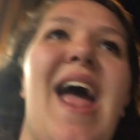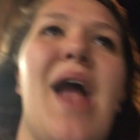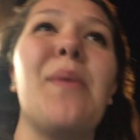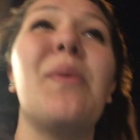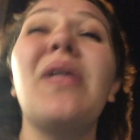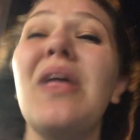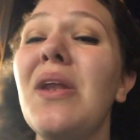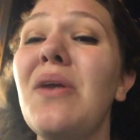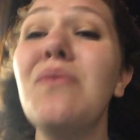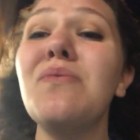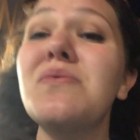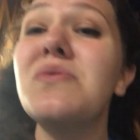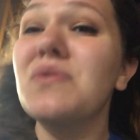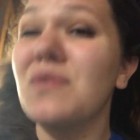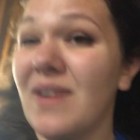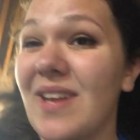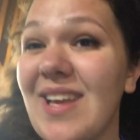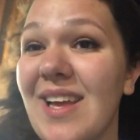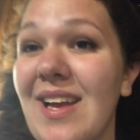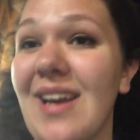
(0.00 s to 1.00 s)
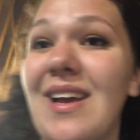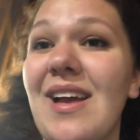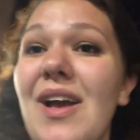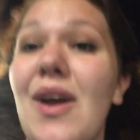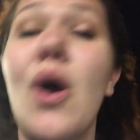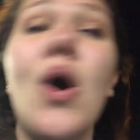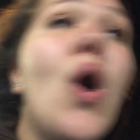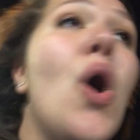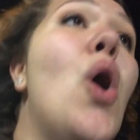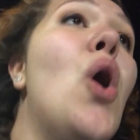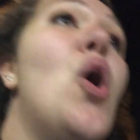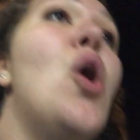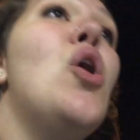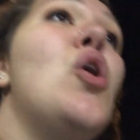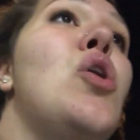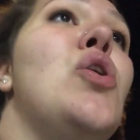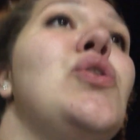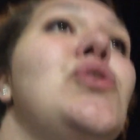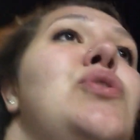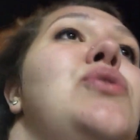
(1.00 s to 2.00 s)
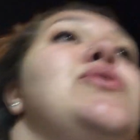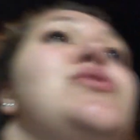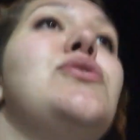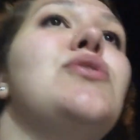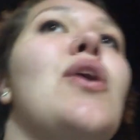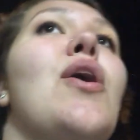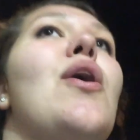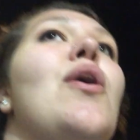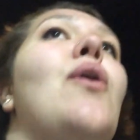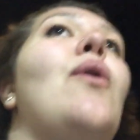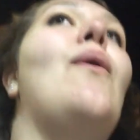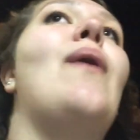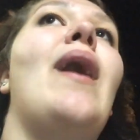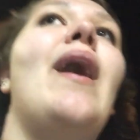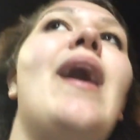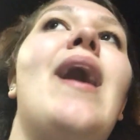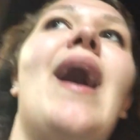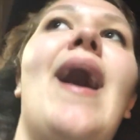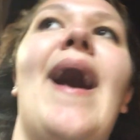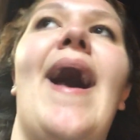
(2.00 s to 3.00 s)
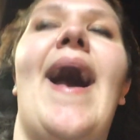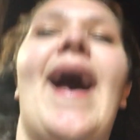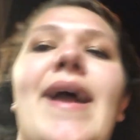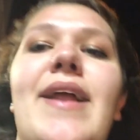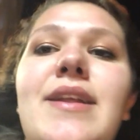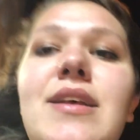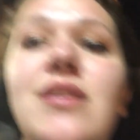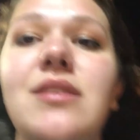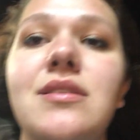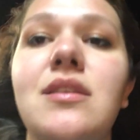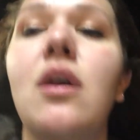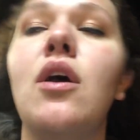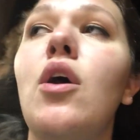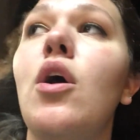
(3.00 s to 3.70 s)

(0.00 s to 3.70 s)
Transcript: I really don't drink. So I just